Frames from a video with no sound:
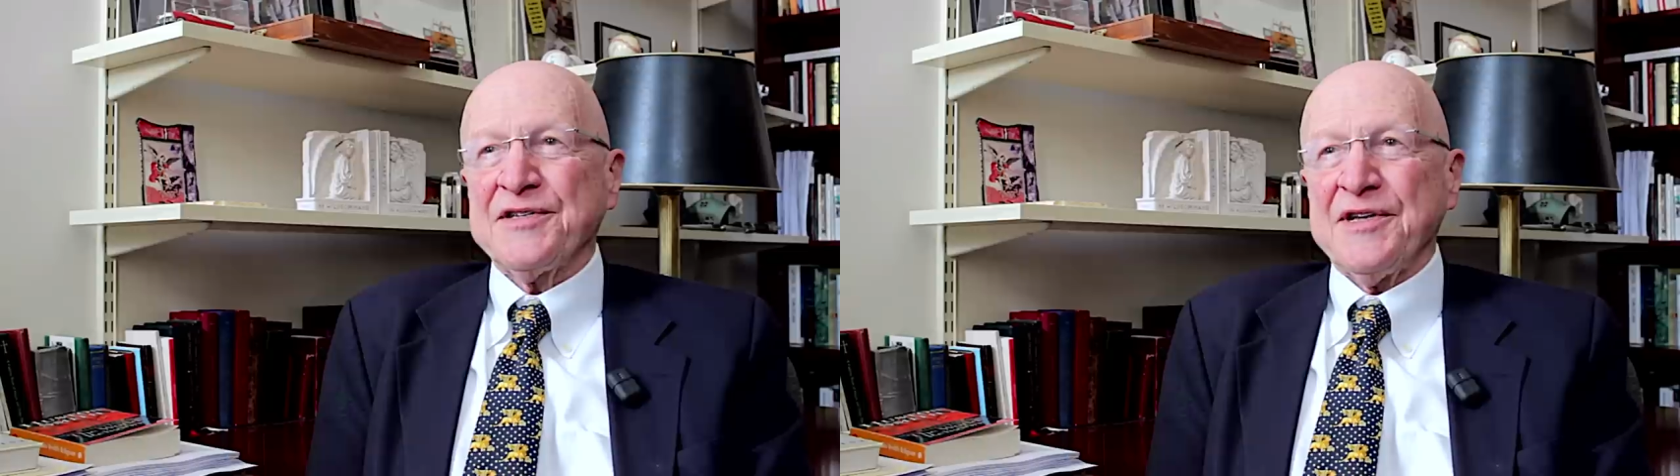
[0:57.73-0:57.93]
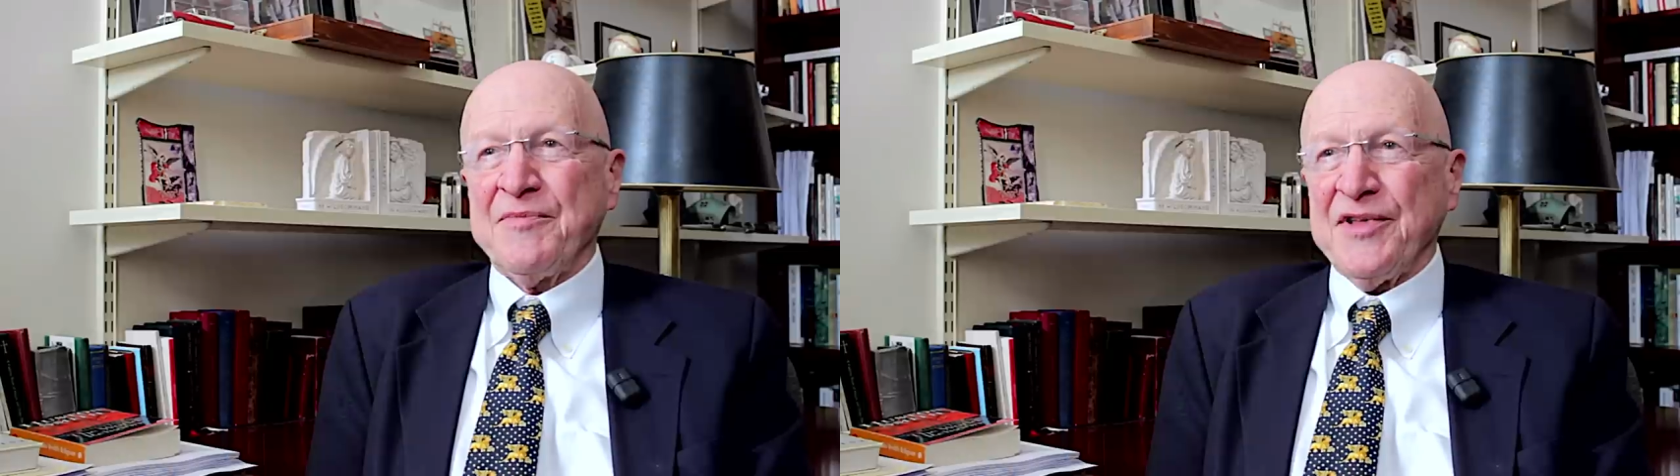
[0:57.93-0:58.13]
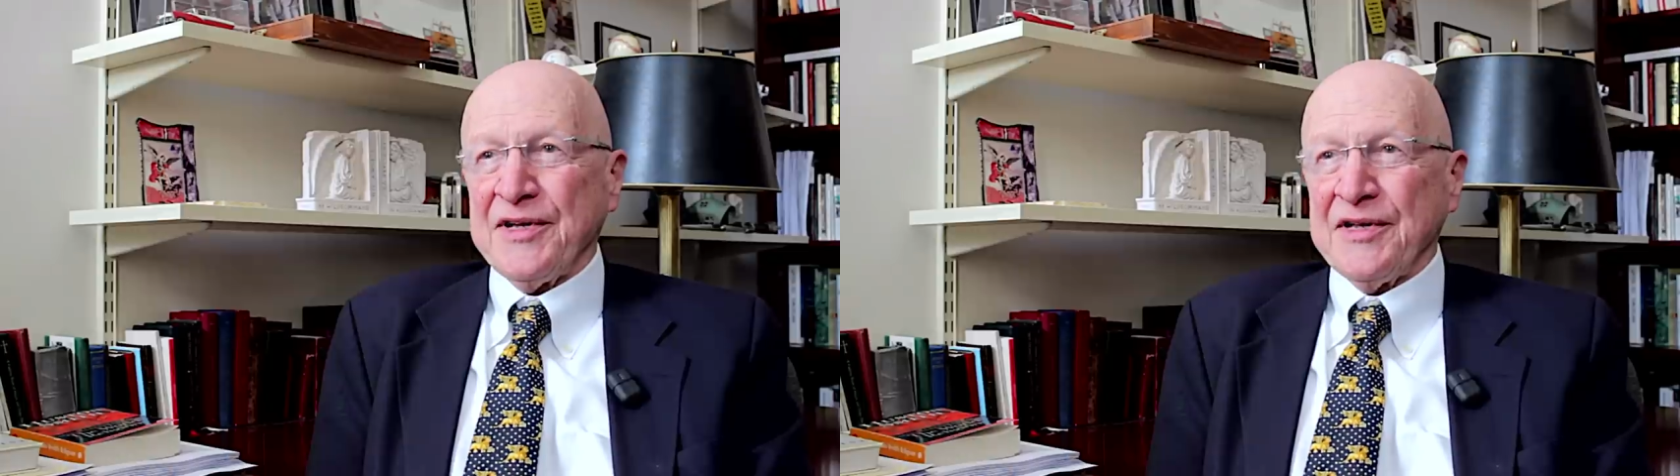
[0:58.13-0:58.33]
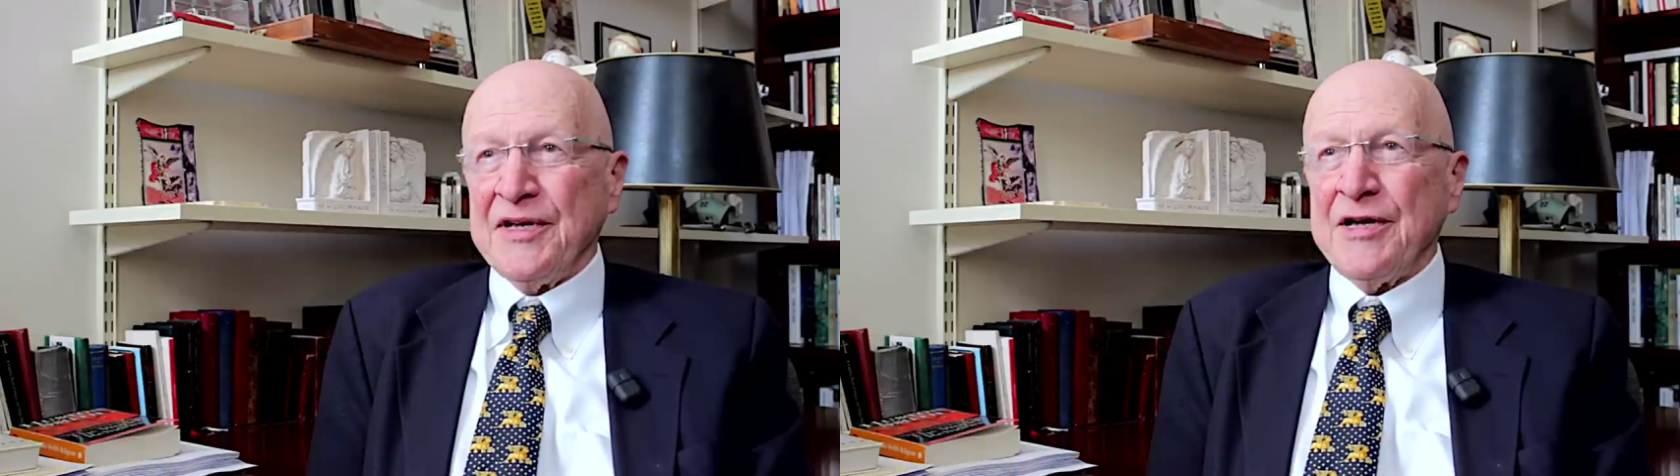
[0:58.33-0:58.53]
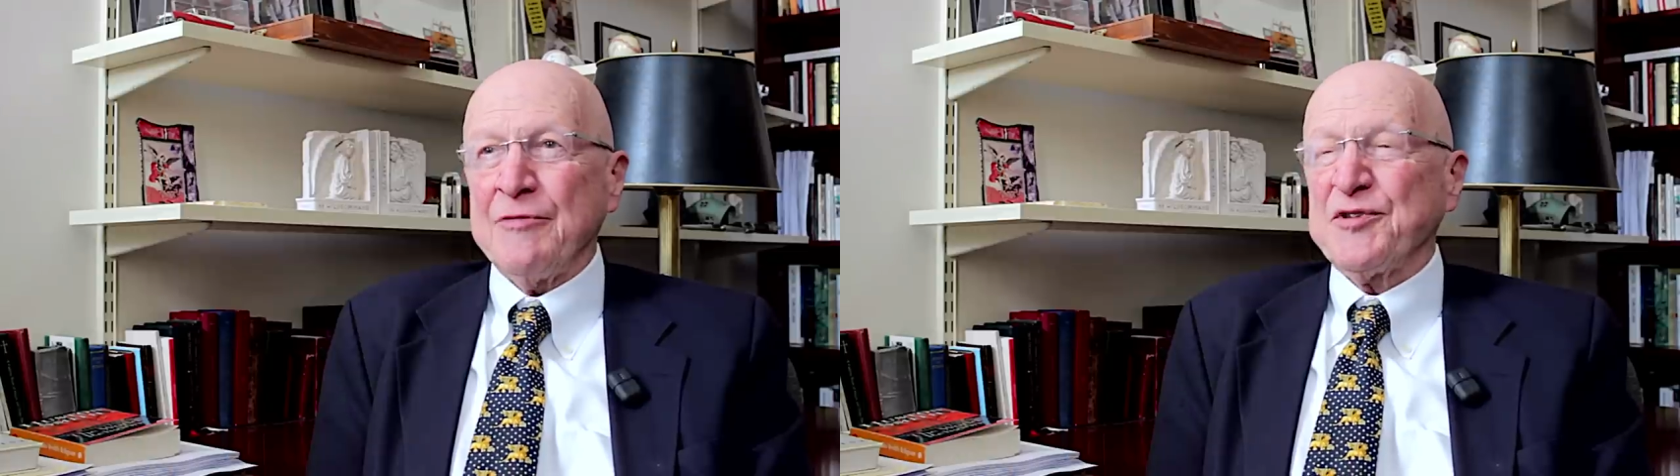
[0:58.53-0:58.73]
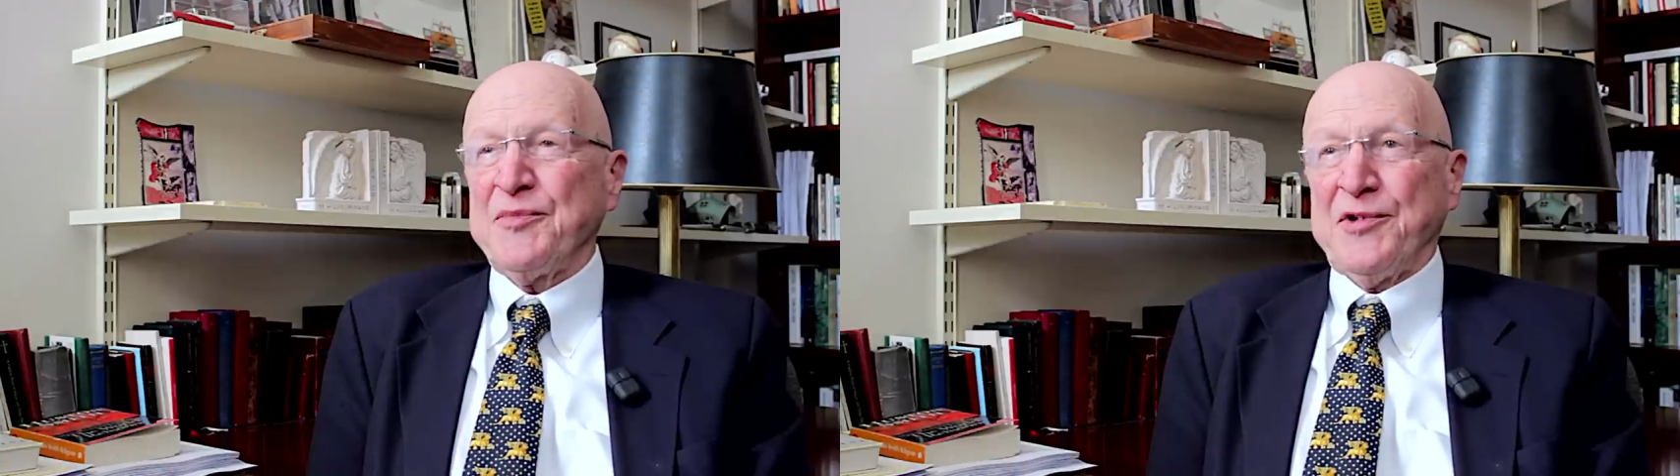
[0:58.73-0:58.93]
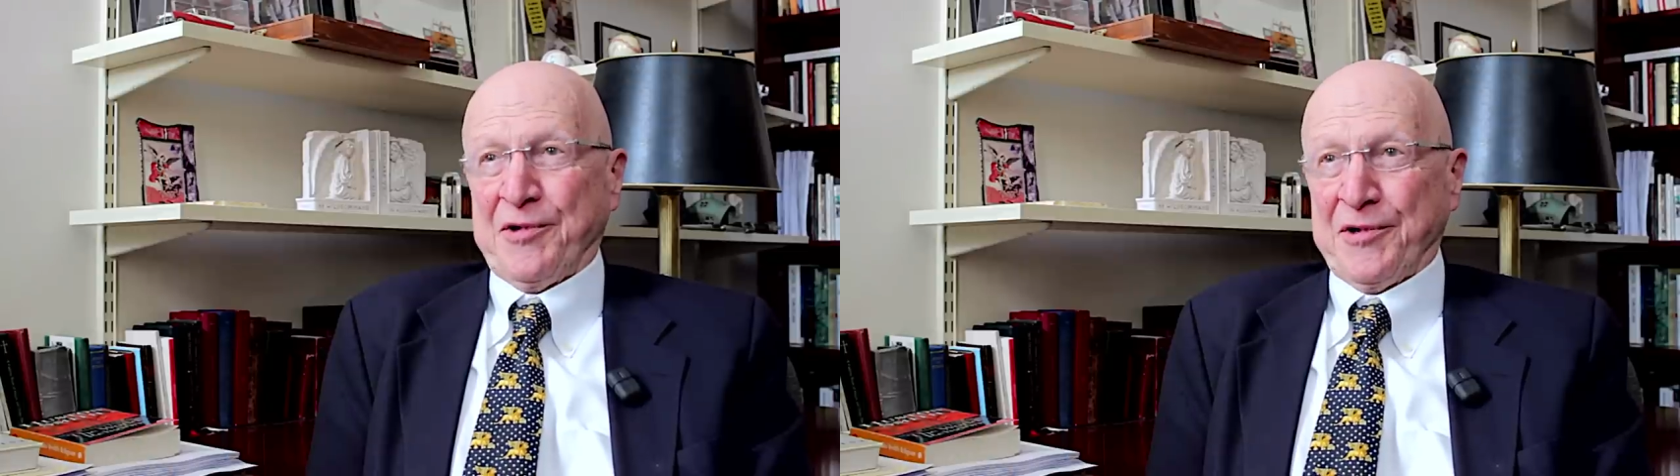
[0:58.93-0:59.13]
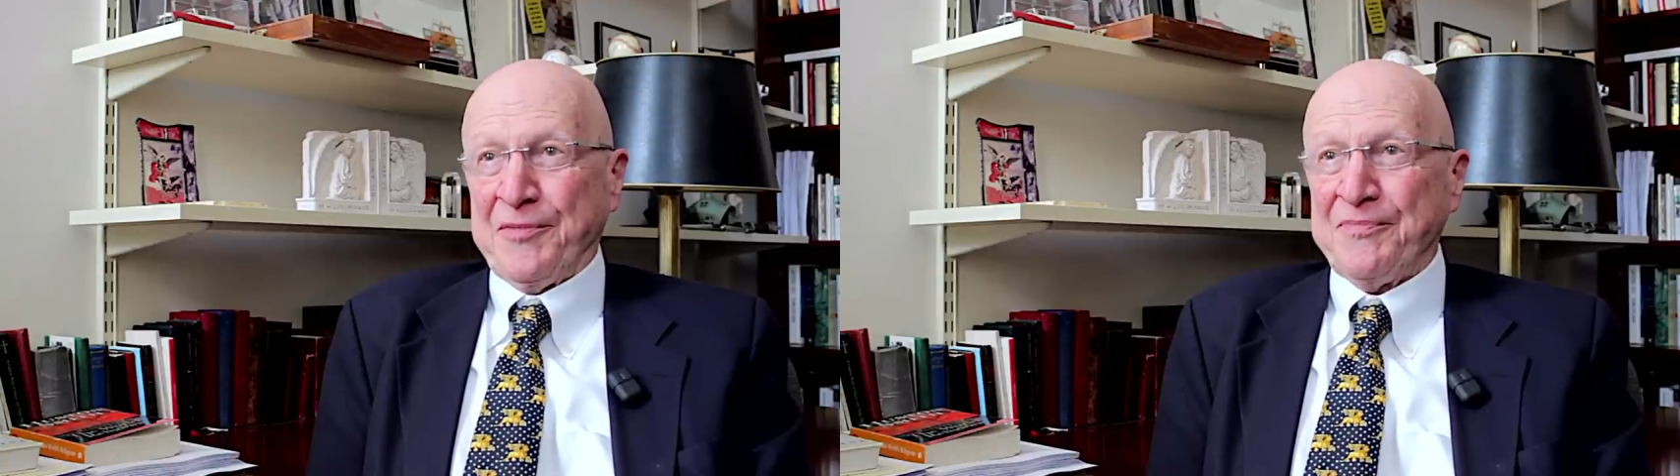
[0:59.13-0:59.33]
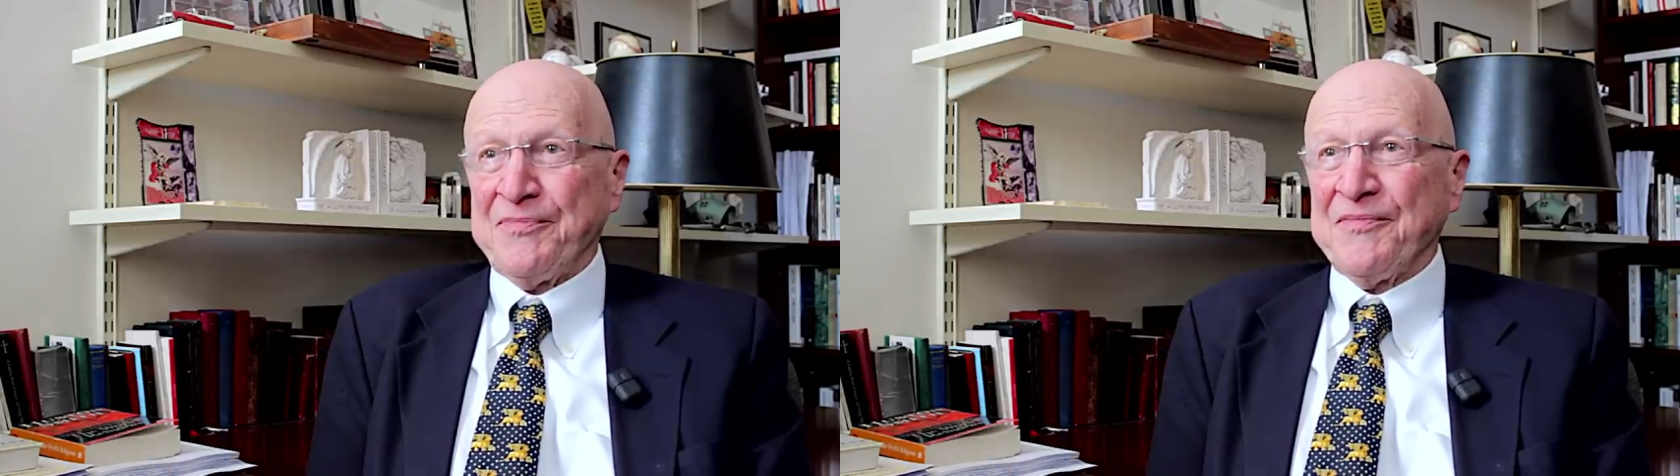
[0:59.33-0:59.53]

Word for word: the same thing. It was a miracle.